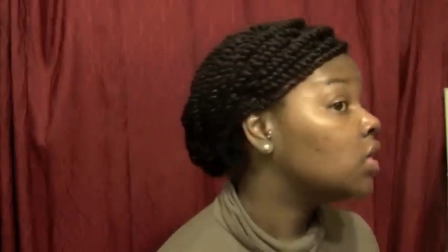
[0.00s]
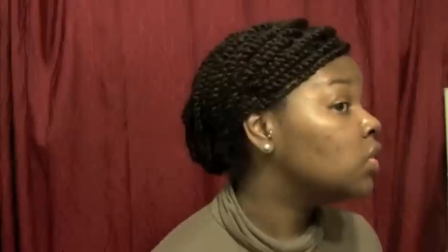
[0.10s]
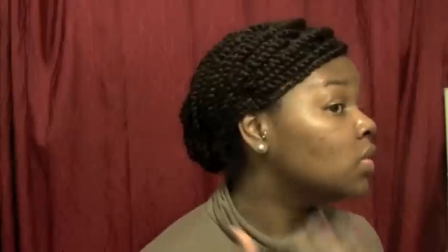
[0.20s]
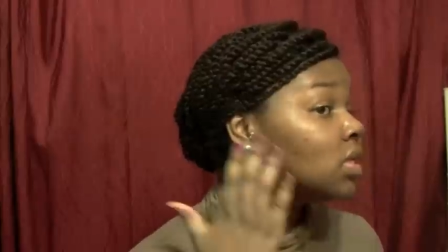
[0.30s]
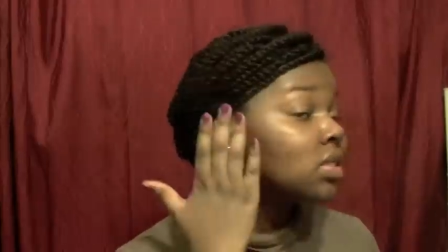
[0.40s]

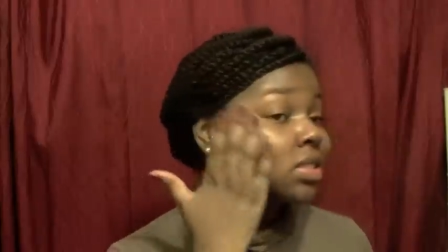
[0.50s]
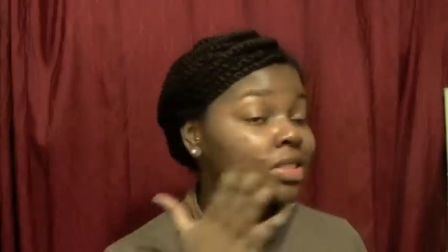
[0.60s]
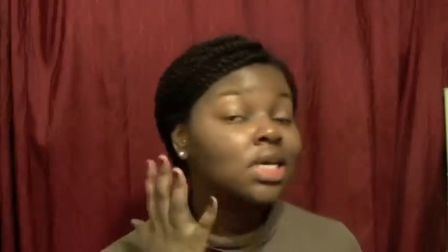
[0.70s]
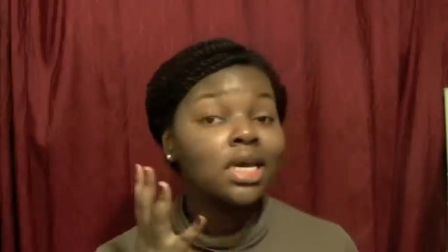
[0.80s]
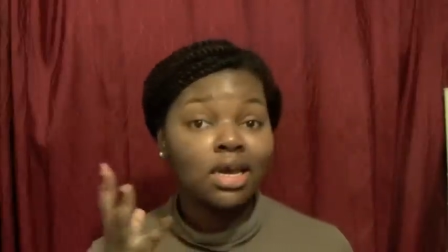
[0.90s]
You can
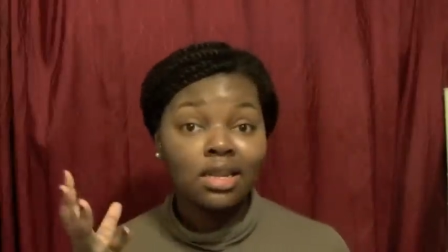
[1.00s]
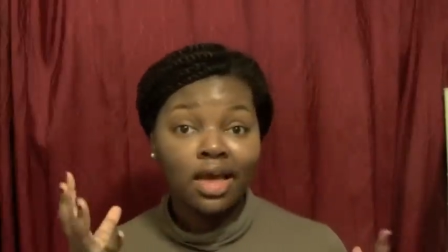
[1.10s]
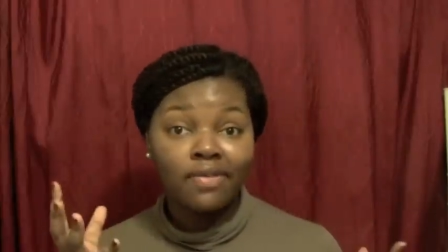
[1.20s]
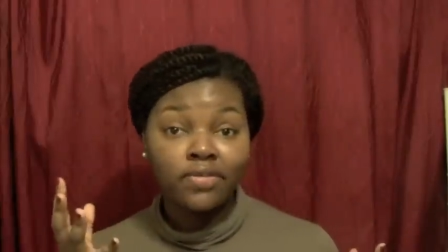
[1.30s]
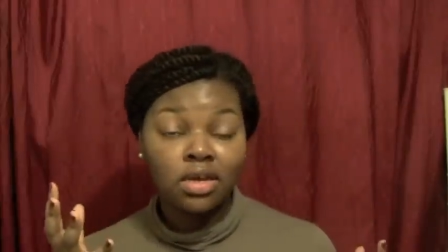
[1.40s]
see in
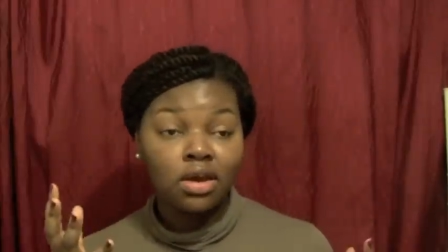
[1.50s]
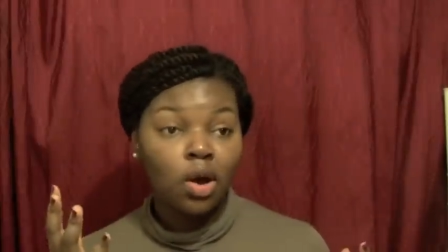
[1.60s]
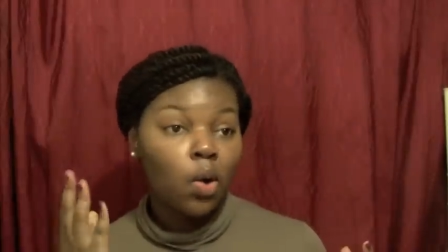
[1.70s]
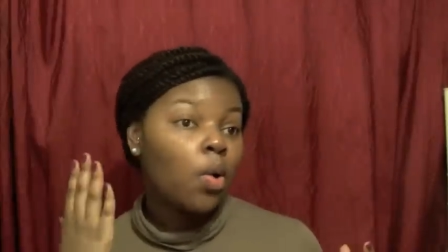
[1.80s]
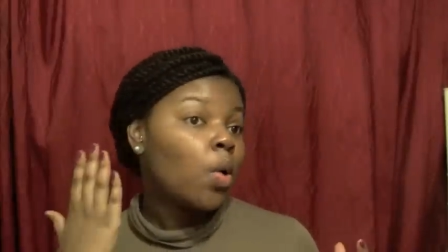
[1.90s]
that
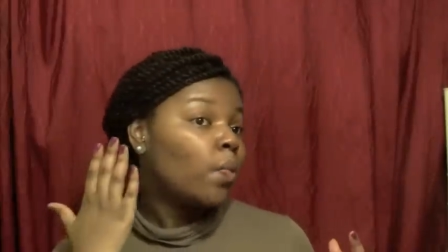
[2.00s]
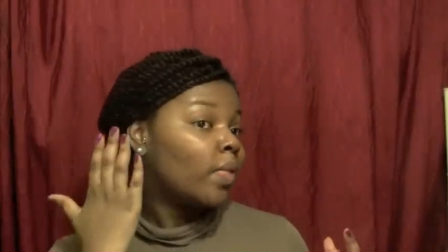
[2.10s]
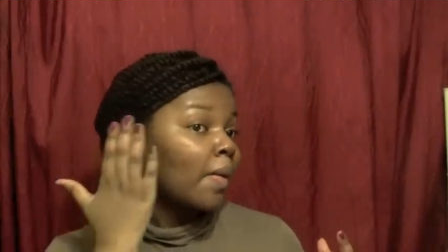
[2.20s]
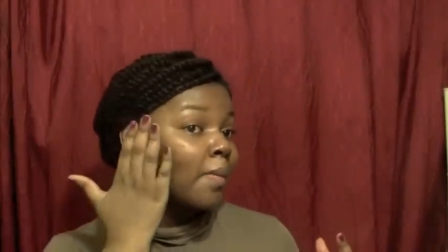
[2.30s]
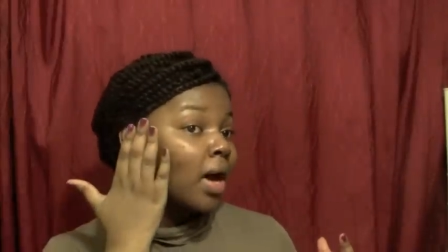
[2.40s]
video
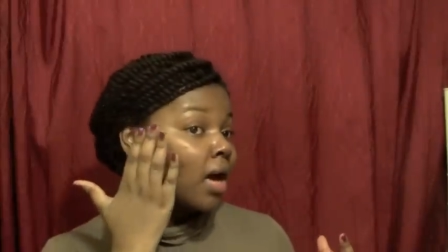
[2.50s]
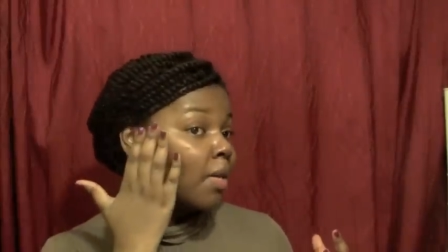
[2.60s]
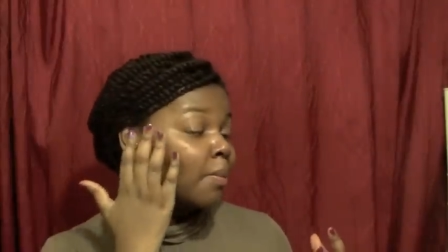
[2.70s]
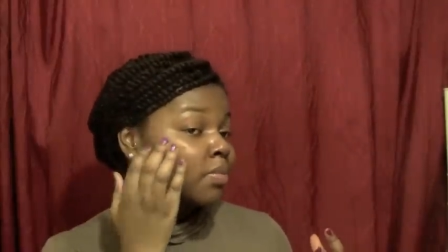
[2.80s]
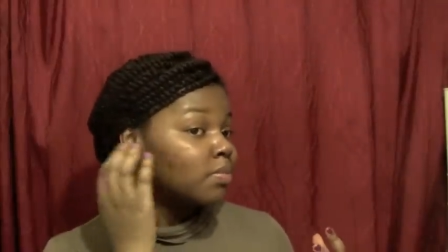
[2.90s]
that
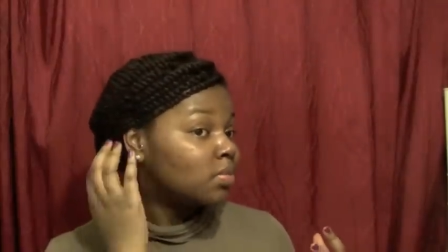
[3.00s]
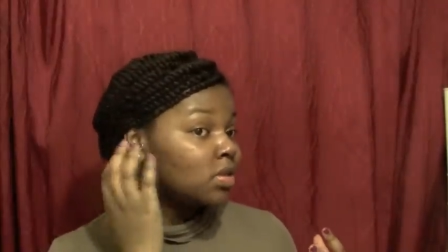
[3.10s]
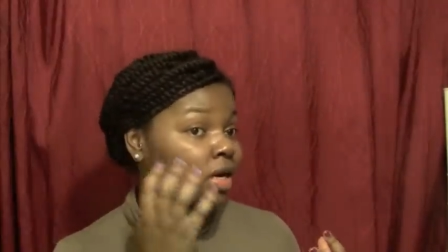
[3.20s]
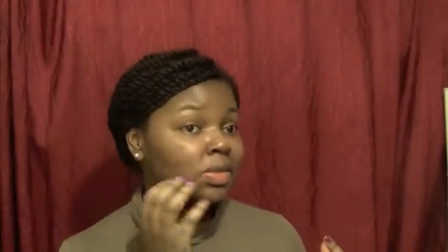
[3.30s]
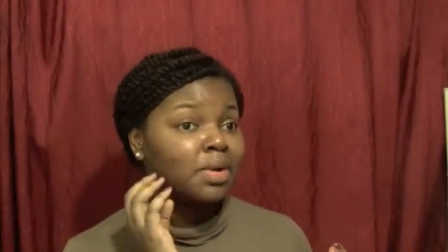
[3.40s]
my
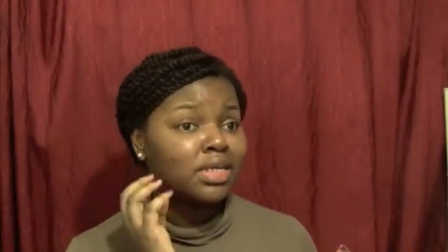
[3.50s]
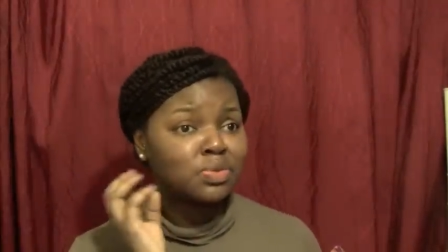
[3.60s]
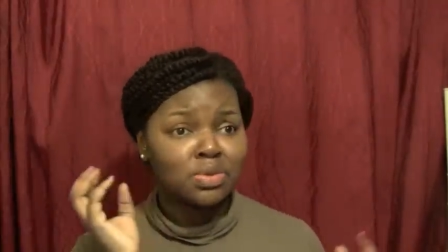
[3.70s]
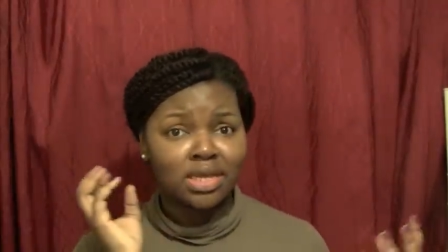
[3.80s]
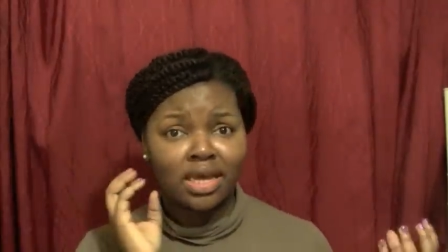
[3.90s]
dark
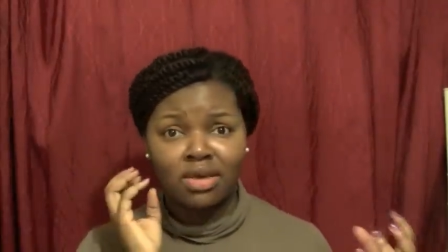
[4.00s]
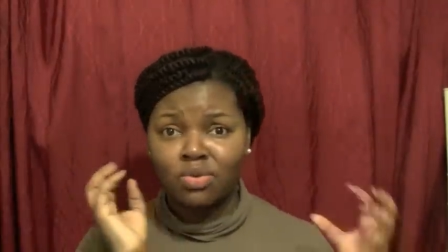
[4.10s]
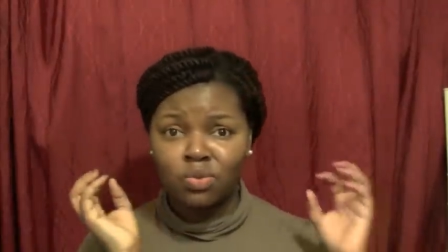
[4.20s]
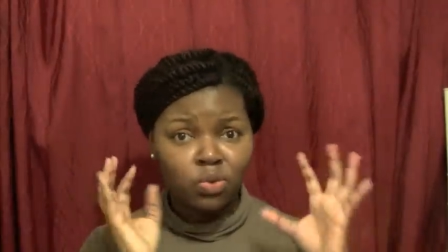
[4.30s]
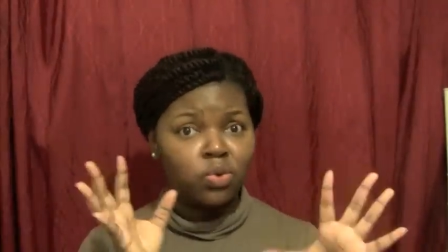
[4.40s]
spots were like,
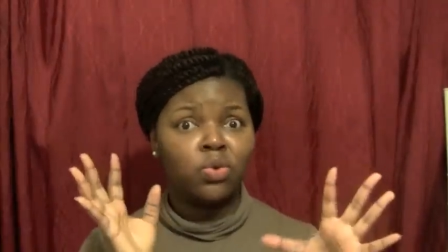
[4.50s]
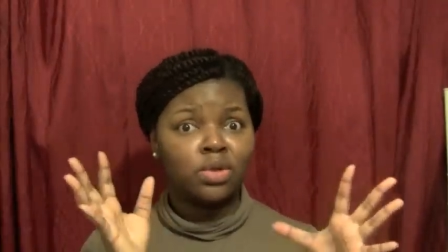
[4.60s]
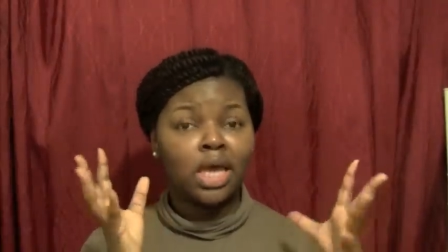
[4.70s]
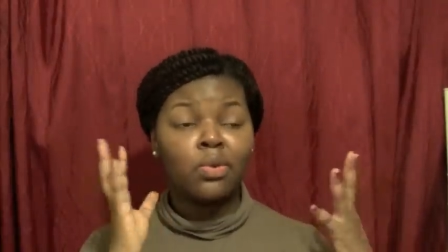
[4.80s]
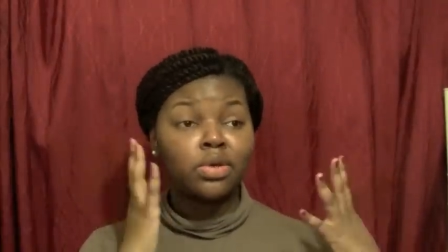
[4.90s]
whew,
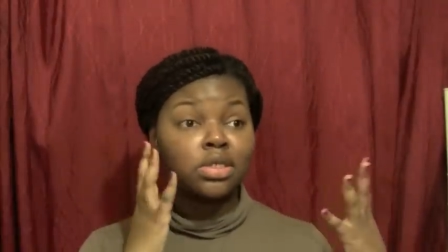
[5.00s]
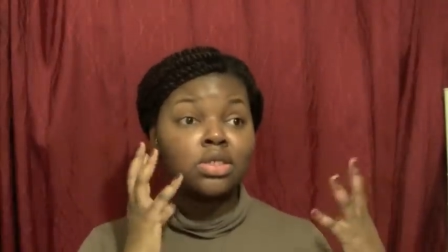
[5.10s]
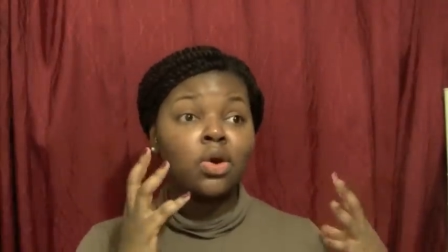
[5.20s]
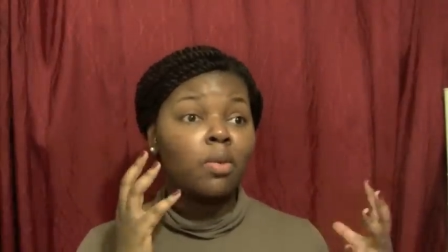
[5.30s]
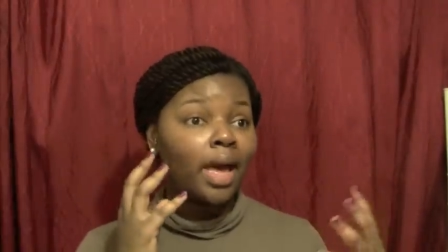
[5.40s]
they were
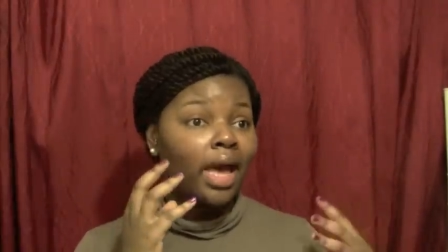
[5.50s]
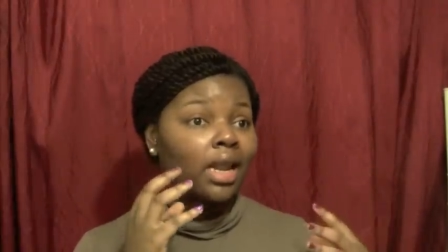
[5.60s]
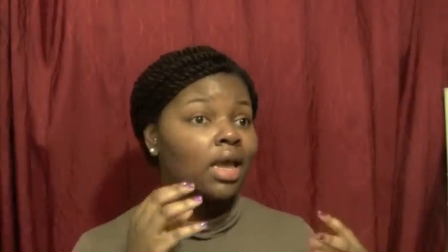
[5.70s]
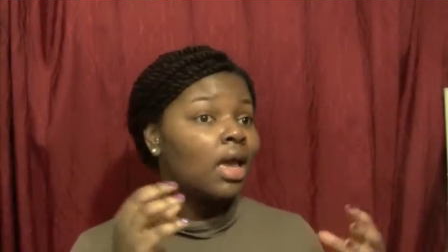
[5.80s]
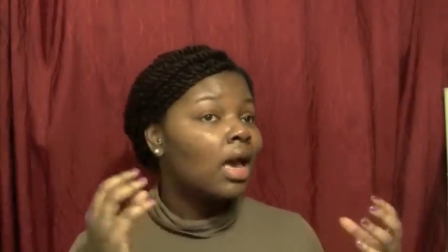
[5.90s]
so bad.